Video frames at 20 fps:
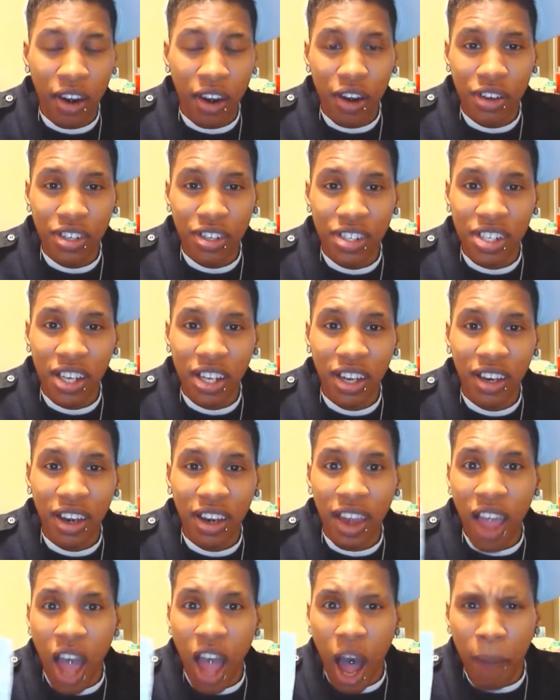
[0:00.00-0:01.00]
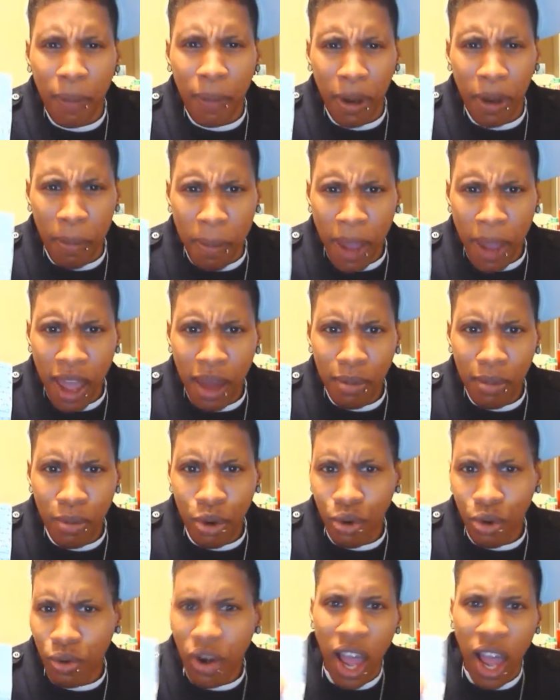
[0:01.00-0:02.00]
and all of a sudden I'm in a bad
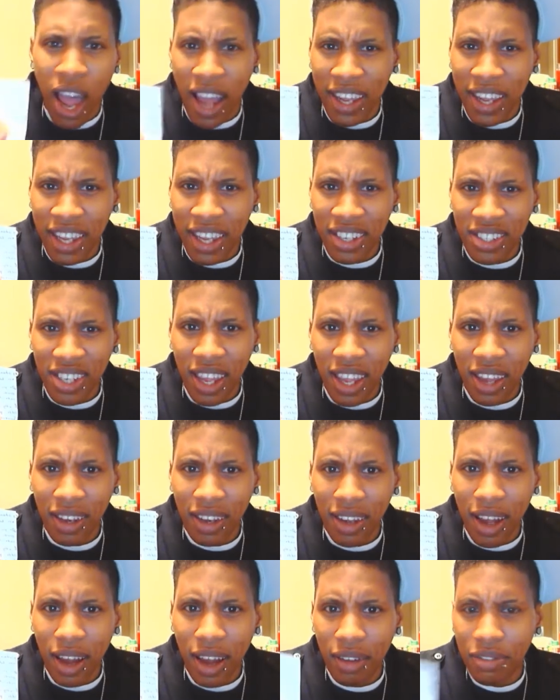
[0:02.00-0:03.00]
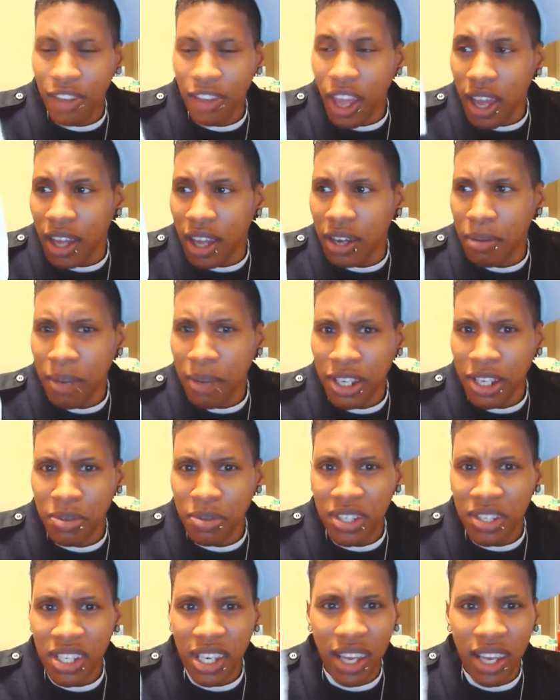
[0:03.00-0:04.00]
mood. I can't stand life and it makes
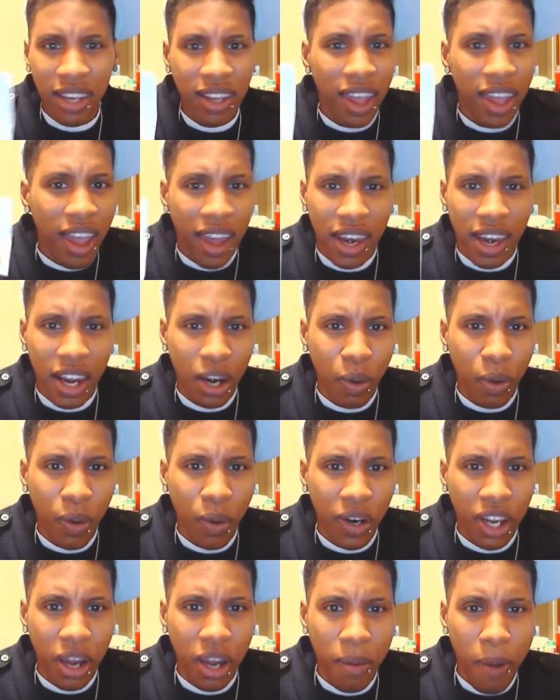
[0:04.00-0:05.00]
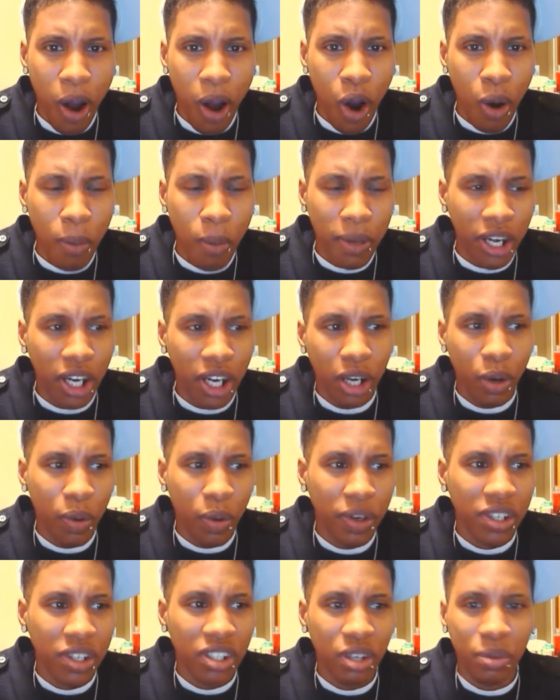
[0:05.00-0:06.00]
me sick and I don't want to come home and I don't
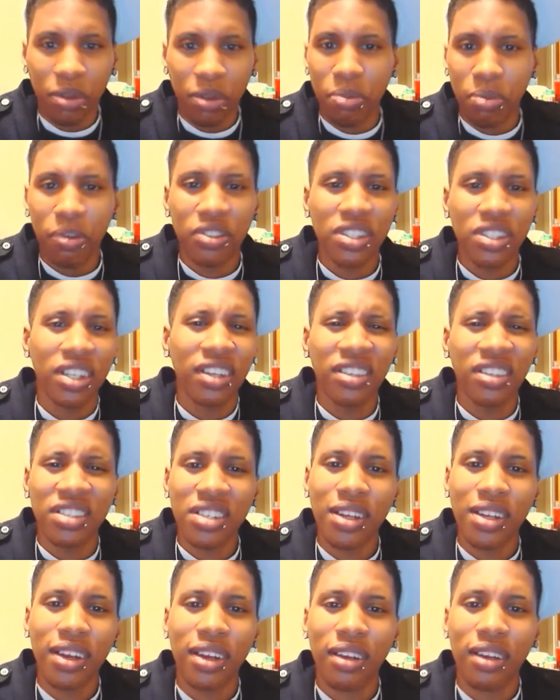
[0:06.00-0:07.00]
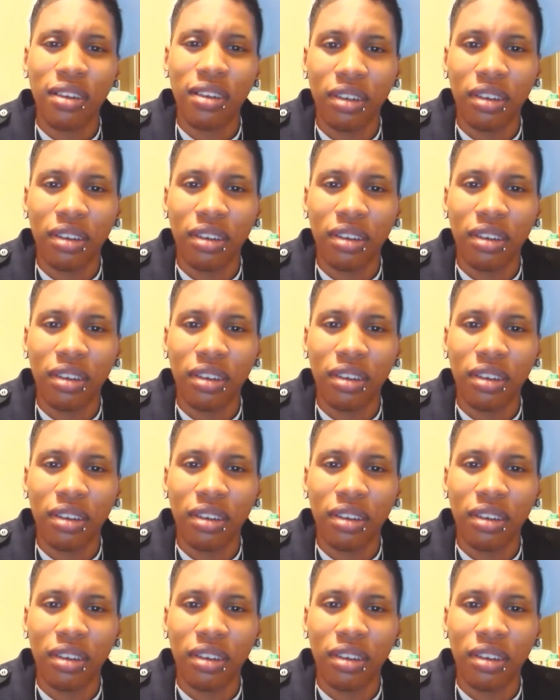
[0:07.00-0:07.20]
want to deal with the person. It's like